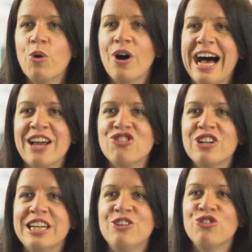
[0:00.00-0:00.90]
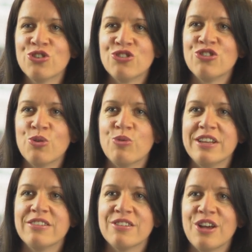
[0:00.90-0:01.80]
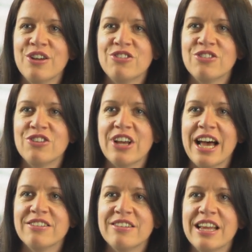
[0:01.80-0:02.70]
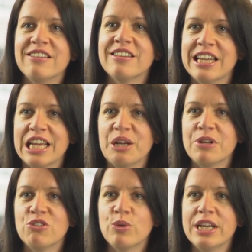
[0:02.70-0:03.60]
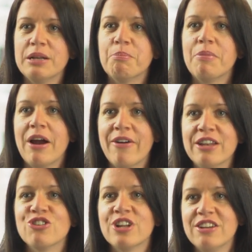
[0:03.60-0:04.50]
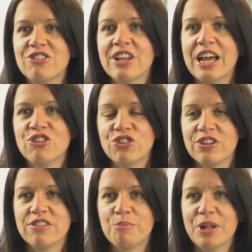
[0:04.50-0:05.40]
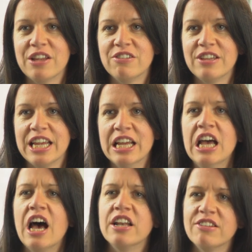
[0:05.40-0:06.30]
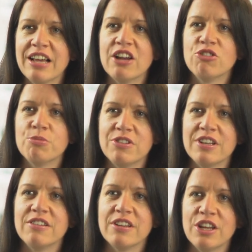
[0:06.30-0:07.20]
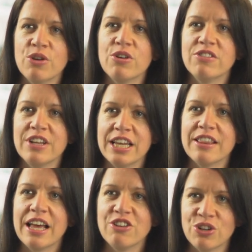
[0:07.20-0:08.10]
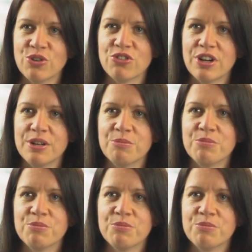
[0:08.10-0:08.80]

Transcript: what actually does your research suggest is the link between parental intellectual disability and attachment insecurity in their children?